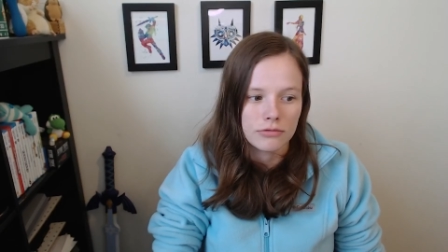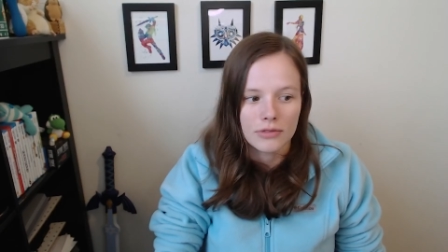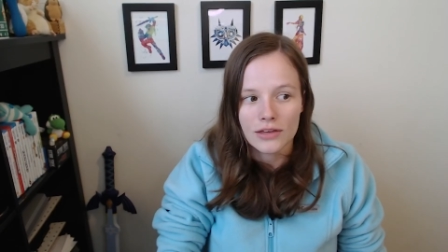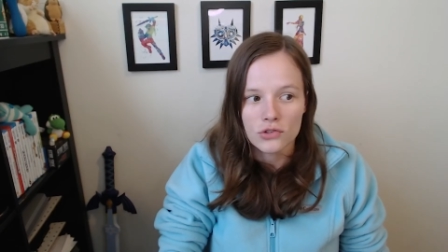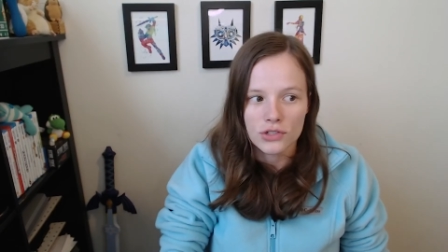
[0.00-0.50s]

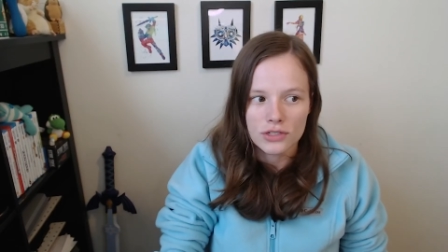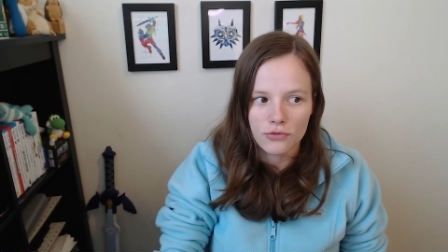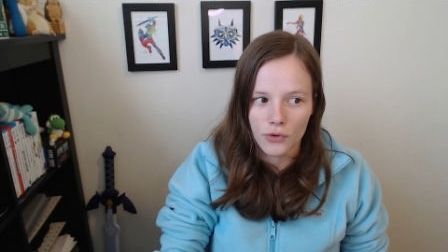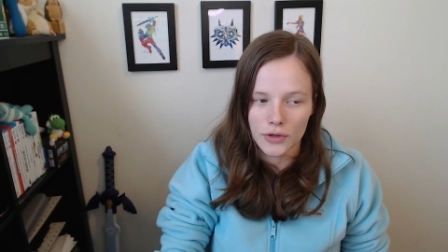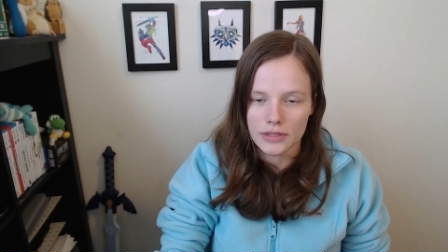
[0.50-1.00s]
that's just
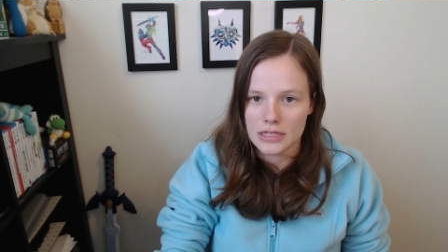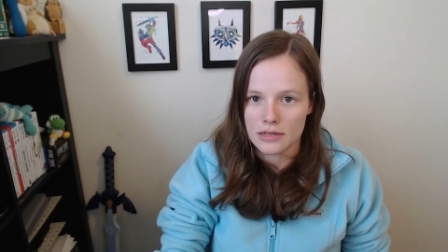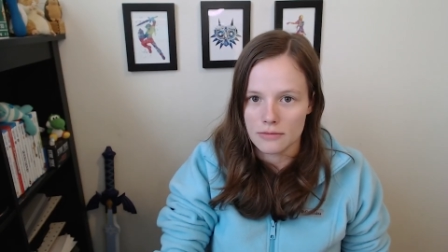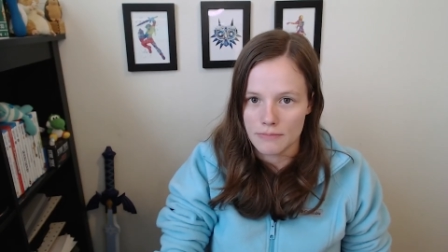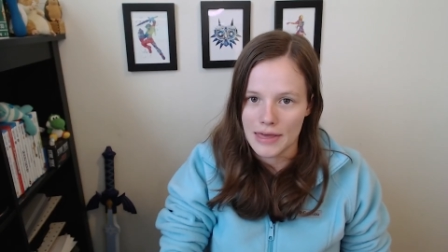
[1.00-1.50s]
for
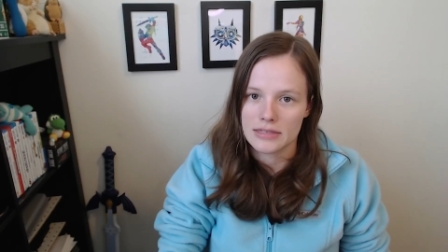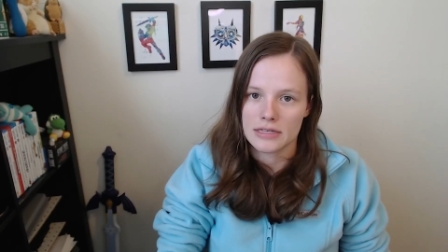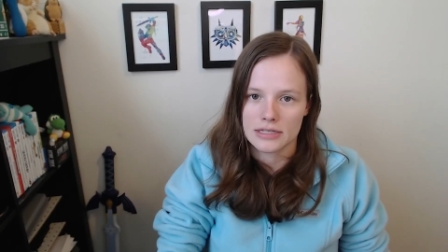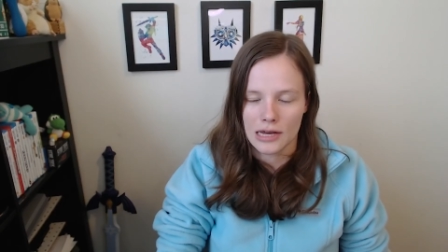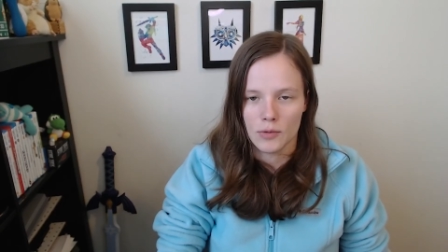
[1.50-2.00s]
the
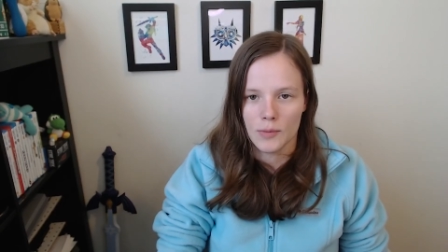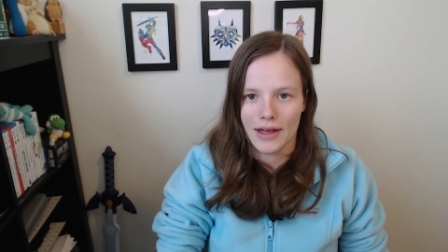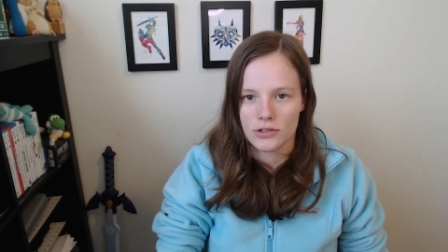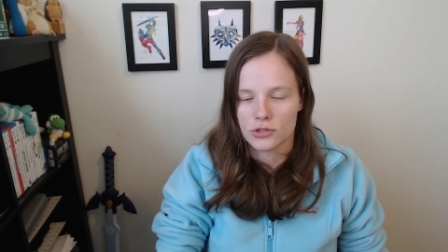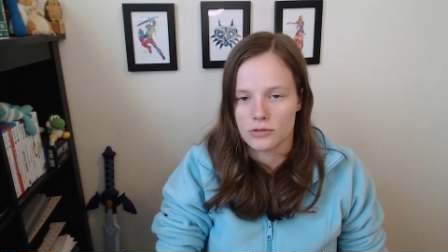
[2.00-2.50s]
basic cyber
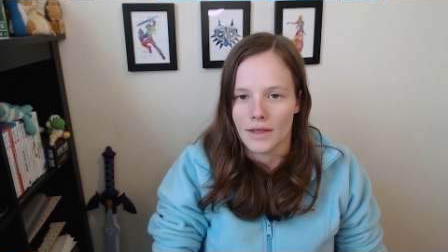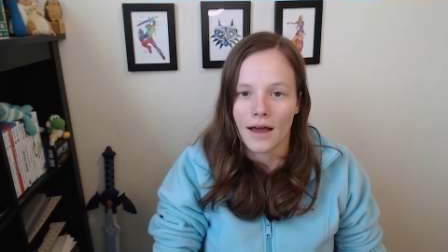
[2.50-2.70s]
badge.